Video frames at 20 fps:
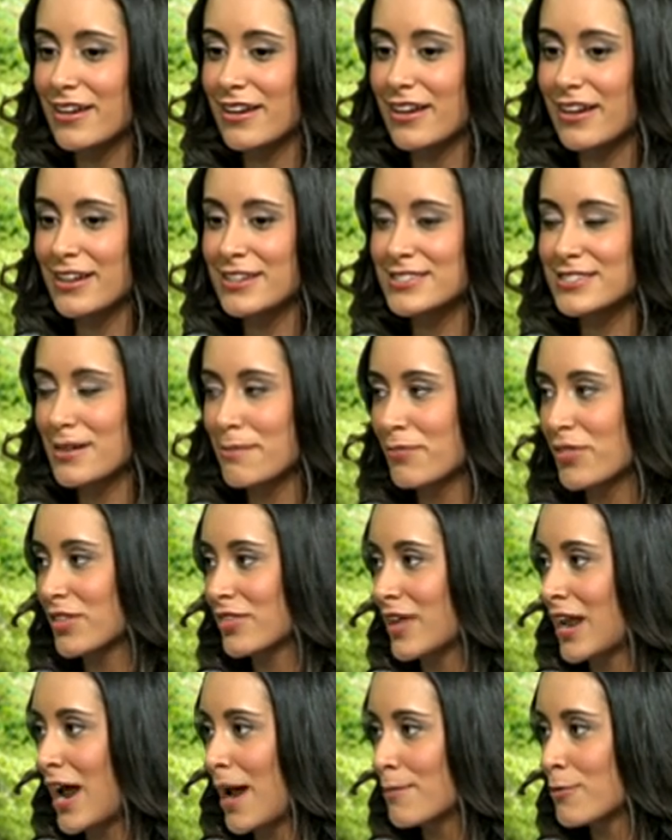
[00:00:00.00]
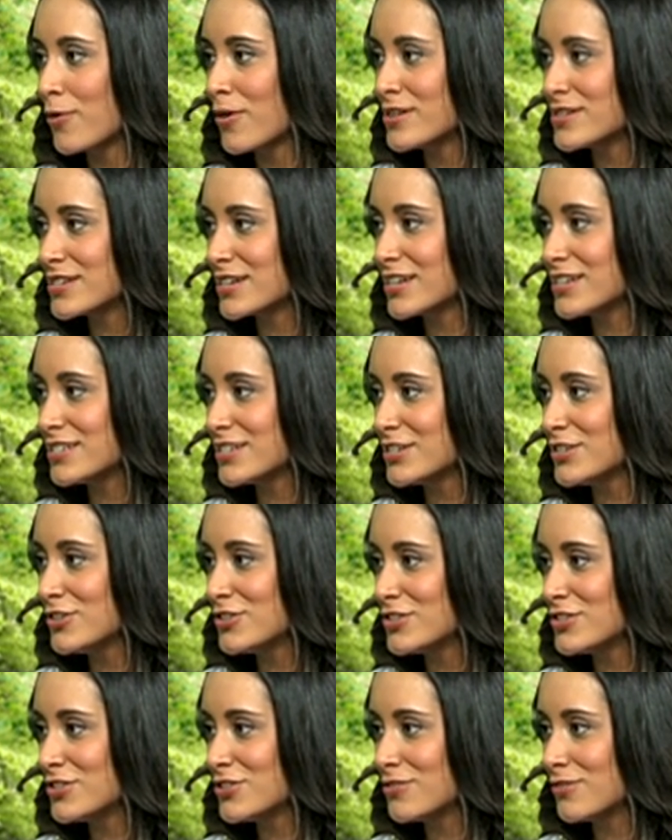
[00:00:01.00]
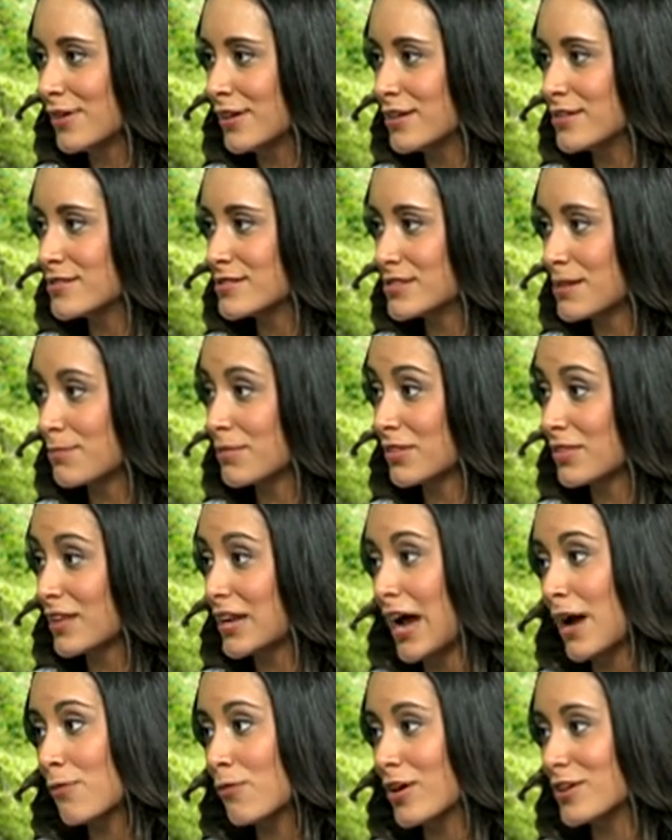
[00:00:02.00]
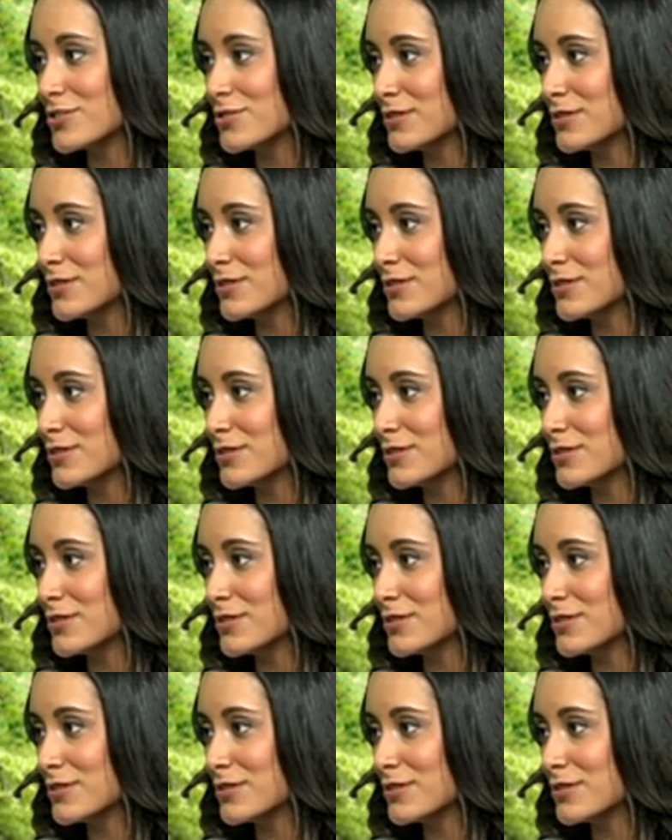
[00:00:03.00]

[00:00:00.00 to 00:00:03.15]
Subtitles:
it's something that I'm going to continue to do and something that I want